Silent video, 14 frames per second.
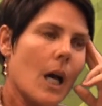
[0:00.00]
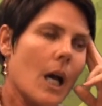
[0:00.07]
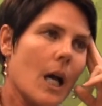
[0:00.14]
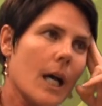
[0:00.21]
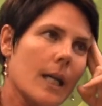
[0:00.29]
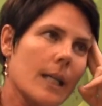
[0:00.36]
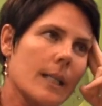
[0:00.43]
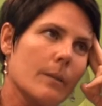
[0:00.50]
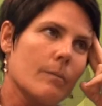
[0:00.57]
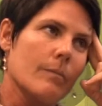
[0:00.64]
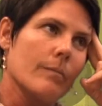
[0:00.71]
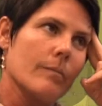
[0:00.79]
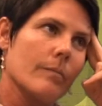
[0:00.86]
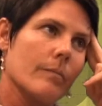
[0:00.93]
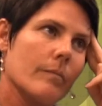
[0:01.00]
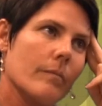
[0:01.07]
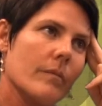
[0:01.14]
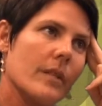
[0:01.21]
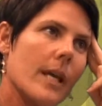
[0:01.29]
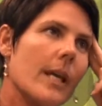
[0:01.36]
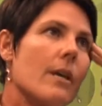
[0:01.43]

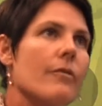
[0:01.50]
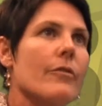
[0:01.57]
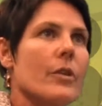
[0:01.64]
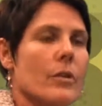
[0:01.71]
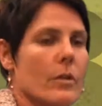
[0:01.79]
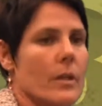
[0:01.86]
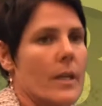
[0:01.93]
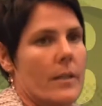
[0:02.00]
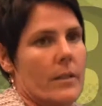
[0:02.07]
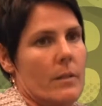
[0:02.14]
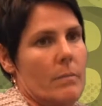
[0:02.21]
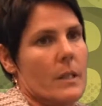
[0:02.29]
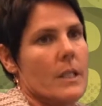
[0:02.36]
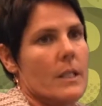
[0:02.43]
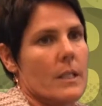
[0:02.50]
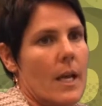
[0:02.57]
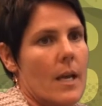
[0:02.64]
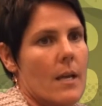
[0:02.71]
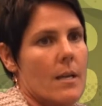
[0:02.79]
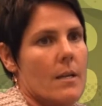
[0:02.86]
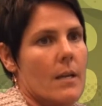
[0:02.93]
They viewed it as a
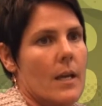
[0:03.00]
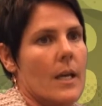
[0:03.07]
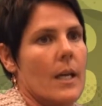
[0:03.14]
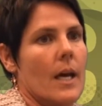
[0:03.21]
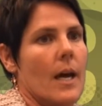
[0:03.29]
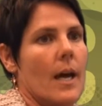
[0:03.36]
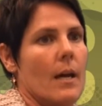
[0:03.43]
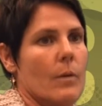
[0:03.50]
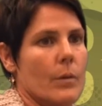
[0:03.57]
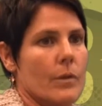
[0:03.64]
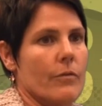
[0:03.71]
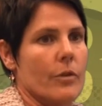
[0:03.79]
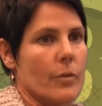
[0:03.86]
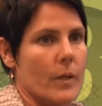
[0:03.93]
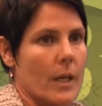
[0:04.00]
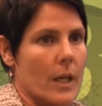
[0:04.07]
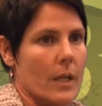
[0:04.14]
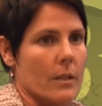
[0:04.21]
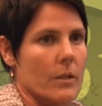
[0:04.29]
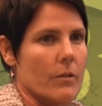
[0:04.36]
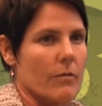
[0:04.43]
mistake, and I was viewing it
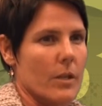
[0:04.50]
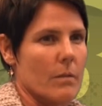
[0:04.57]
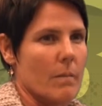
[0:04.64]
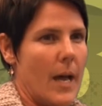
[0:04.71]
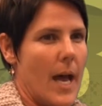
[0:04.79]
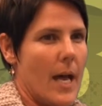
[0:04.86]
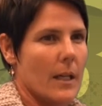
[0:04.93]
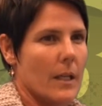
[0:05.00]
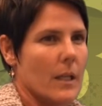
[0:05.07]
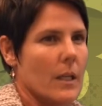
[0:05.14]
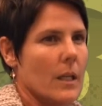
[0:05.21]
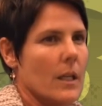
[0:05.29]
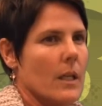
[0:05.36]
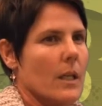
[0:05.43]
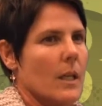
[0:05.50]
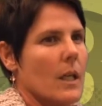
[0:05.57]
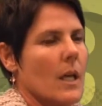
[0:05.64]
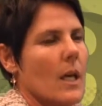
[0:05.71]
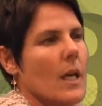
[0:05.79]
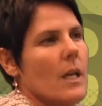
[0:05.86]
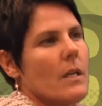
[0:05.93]
as feedback.
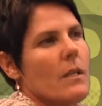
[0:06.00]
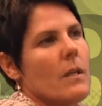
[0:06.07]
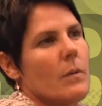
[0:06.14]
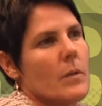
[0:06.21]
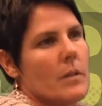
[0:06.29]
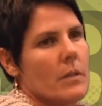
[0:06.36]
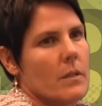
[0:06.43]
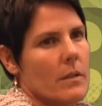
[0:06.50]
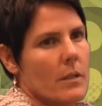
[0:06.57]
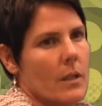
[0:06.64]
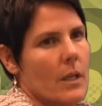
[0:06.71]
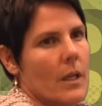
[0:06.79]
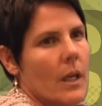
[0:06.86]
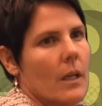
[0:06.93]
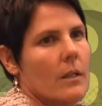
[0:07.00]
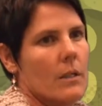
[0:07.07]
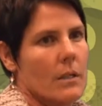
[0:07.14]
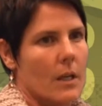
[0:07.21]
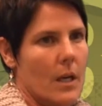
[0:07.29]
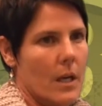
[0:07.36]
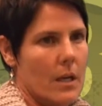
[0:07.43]
And there was a
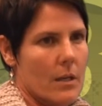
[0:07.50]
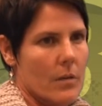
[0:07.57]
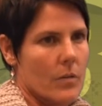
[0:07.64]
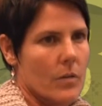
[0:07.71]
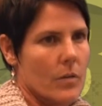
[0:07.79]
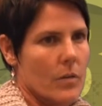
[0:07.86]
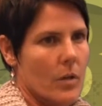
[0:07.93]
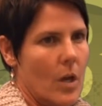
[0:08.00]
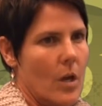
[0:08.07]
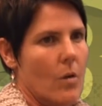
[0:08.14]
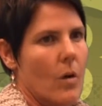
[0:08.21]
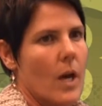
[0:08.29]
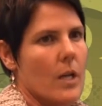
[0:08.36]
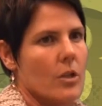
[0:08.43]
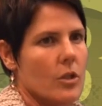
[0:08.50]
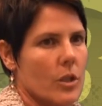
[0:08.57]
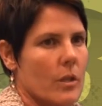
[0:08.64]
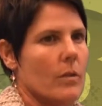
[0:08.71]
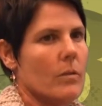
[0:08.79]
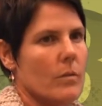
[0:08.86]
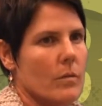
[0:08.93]
disconnect there. So I
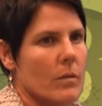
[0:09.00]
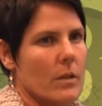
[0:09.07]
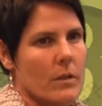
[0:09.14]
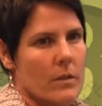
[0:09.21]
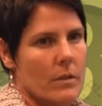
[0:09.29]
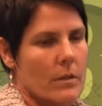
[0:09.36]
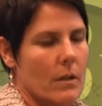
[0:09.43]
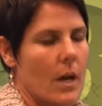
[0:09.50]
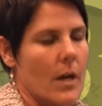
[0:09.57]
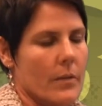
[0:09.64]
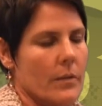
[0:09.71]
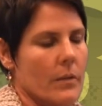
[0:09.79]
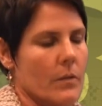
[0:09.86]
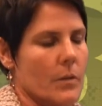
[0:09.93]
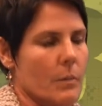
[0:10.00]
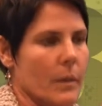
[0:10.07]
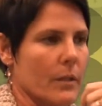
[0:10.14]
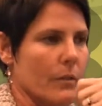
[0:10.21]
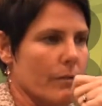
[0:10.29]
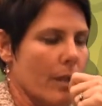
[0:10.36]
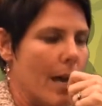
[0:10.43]
showed this Austin's
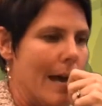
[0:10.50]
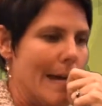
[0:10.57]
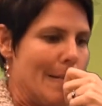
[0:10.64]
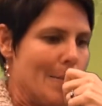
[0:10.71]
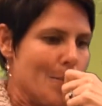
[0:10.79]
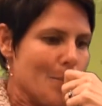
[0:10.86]
butterfly,